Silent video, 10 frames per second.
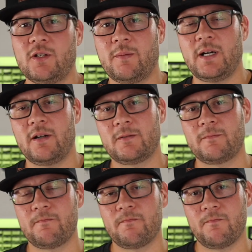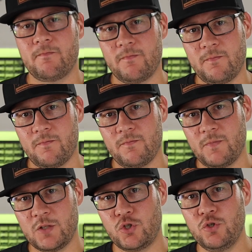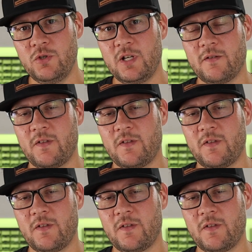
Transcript: about the tuning of